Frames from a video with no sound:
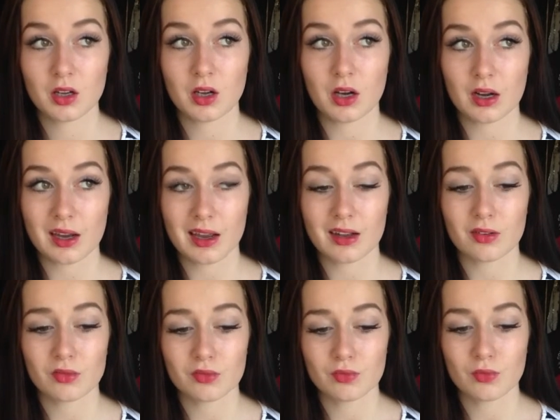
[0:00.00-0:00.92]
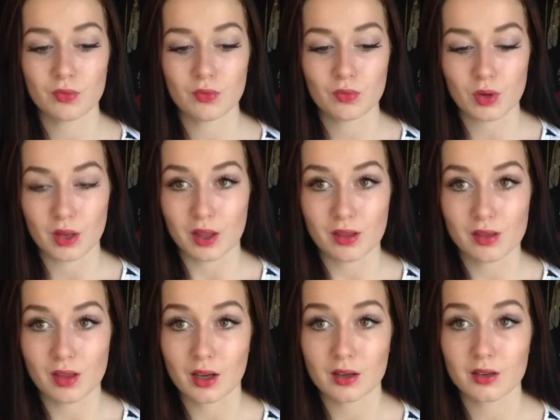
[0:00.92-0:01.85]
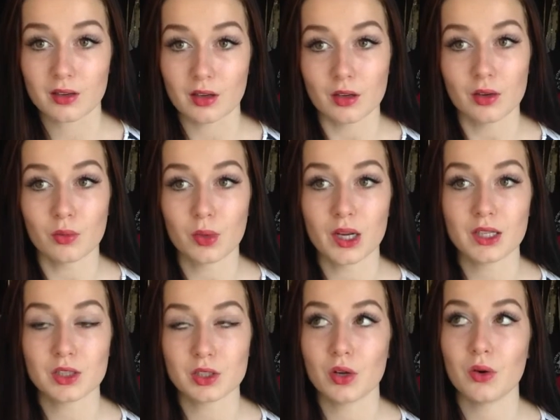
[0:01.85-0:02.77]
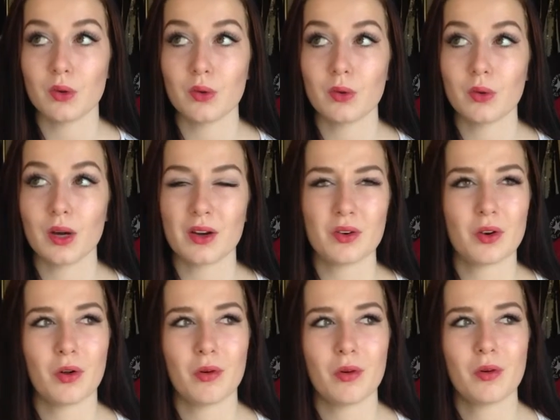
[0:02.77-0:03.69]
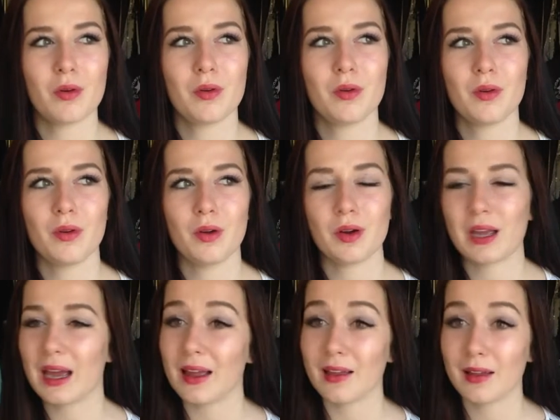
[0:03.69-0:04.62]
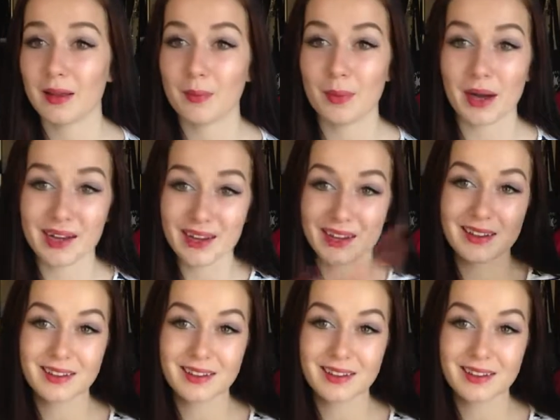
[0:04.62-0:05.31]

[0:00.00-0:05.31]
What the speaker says: I can't really say it in a good way, so I don't know. Okay, bye!